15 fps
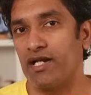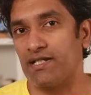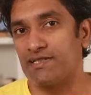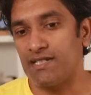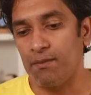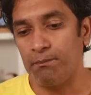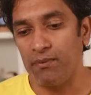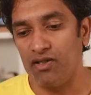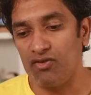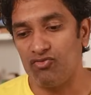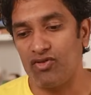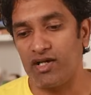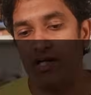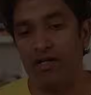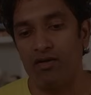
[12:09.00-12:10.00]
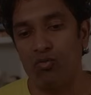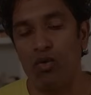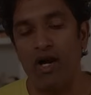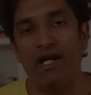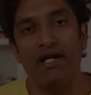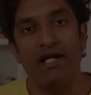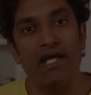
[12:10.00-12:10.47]
example, for a
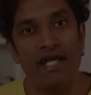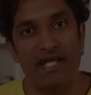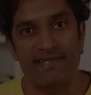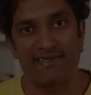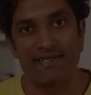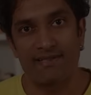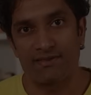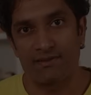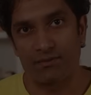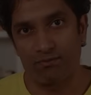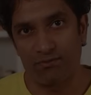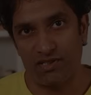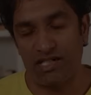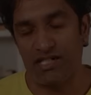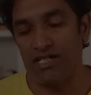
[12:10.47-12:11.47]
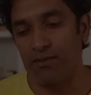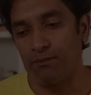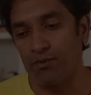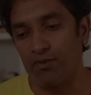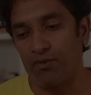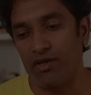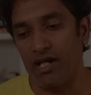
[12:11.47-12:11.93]
one-day Excel training
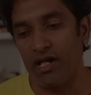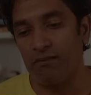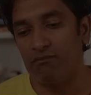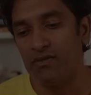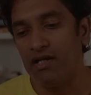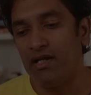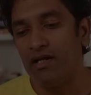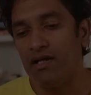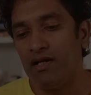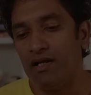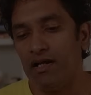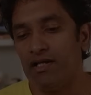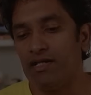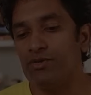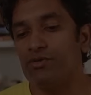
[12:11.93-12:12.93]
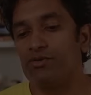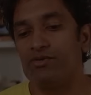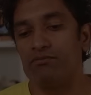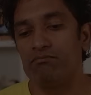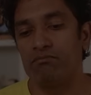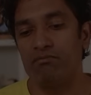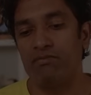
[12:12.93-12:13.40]
program, you
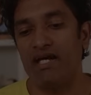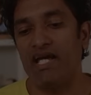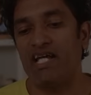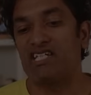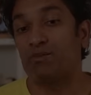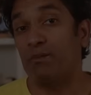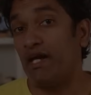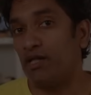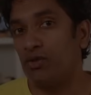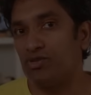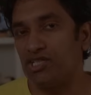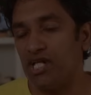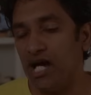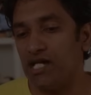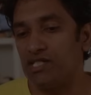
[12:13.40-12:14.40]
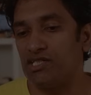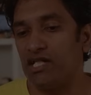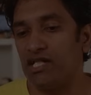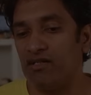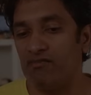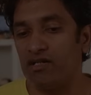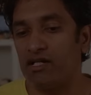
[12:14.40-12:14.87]
could expect to charge
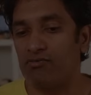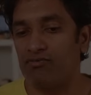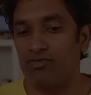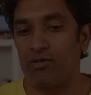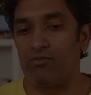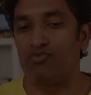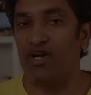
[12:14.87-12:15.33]
anywhere from